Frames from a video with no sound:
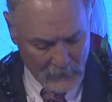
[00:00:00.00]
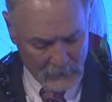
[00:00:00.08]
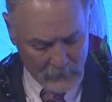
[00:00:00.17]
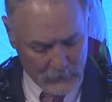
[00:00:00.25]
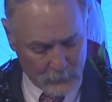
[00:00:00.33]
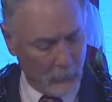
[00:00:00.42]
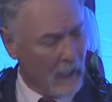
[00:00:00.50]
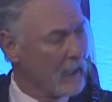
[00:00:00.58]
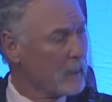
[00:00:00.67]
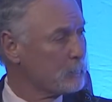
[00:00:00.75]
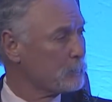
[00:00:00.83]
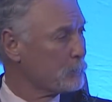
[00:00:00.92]
It's my
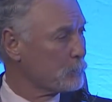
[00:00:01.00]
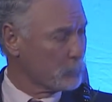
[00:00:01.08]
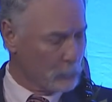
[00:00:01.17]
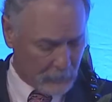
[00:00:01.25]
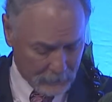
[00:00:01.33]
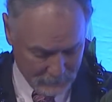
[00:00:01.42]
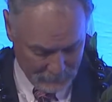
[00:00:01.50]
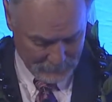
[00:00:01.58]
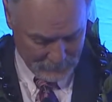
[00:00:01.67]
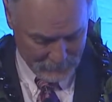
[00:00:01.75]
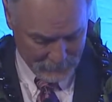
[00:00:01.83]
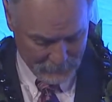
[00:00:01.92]

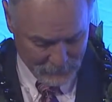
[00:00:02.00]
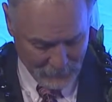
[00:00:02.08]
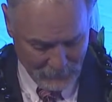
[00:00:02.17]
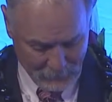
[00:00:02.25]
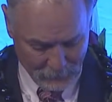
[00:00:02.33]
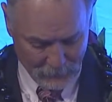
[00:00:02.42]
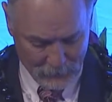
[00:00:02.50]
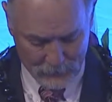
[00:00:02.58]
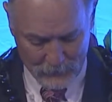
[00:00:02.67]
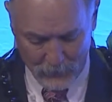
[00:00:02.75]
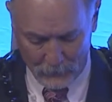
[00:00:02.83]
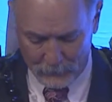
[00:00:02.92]
privilege to introduce
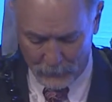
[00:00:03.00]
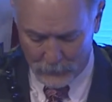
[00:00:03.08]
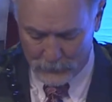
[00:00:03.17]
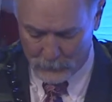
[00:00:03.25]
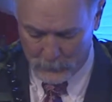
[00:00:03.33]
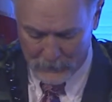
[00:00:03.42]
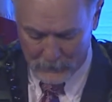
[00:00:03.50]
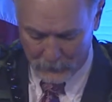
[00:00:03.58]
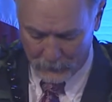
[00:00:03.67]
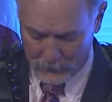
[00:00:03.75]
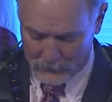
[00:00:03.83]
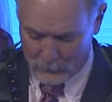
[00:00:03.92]
our first speaker
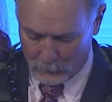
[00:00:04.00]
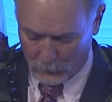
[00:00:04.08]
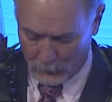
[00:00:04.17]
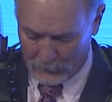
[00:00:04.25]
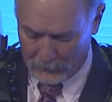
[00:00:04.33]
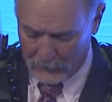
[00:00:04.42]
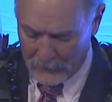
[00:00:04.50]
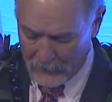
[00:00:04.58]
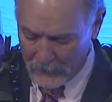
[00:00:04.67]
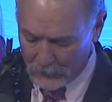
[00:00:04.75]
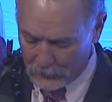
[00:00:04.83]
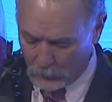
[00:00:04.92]
this morning
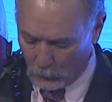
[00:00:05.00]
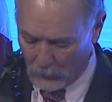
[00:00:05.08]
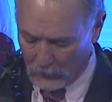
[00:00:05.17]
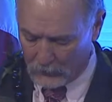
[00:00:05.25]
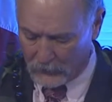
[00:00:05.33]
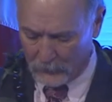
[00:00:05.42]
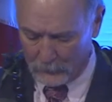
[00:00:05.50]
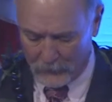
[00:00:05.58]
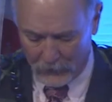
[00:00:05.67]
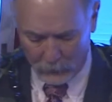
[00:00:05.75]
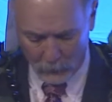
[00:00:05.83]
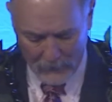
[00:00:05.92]
to welcome the
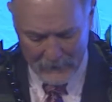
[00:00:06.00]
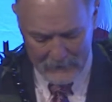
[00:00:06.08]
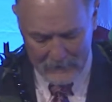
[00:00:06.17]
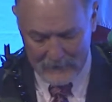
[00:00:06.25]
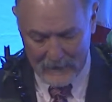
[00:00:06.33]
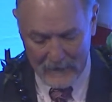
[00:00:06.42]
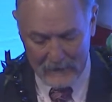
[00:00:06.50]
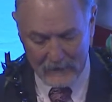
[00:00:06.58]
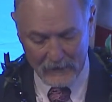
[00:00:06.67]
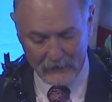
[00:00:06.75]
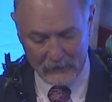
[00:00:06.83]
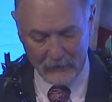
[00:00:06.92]
great state
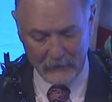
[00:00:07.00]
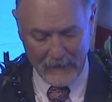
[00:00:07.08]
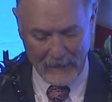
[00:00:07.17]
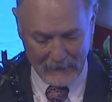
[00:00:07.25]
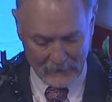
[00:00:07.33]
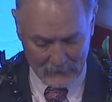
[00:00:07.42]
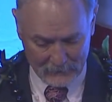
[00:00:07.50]
of Nevada.